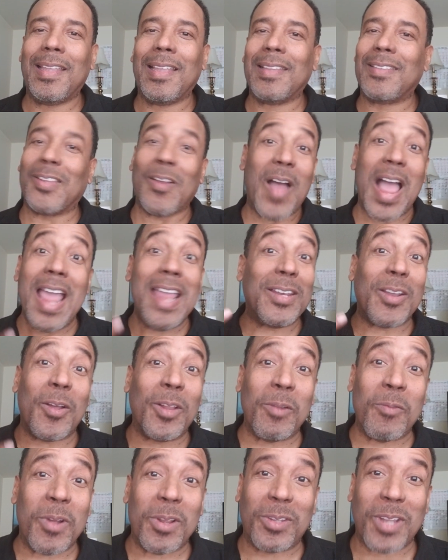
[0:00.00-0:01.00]
So I ain't the
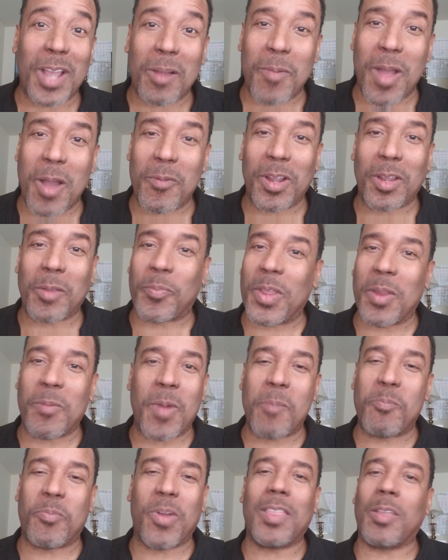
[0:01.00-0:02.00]
only one talking about Wikipedia.
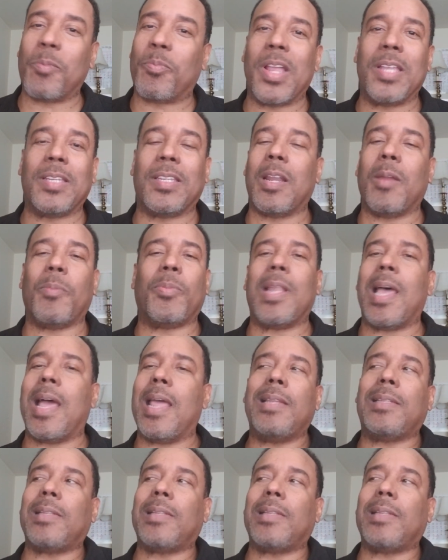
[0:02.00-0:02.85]
My brother brings that up a lot.